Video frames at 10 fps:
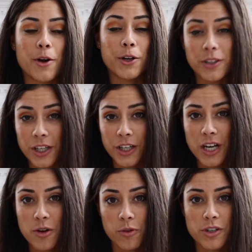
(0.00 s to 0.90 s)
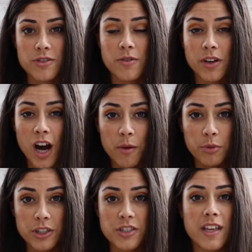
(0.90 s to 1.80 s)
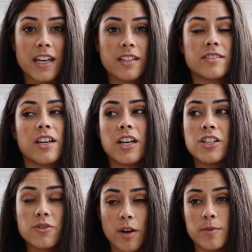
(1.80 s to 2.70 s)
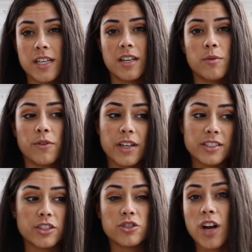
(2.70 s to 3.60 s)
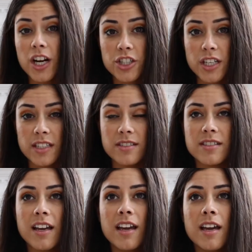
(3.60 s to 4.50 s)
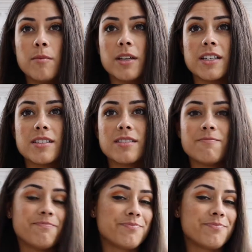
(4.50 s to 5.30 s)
earlier in order to accomplish things uninterrupted and with less distractions, because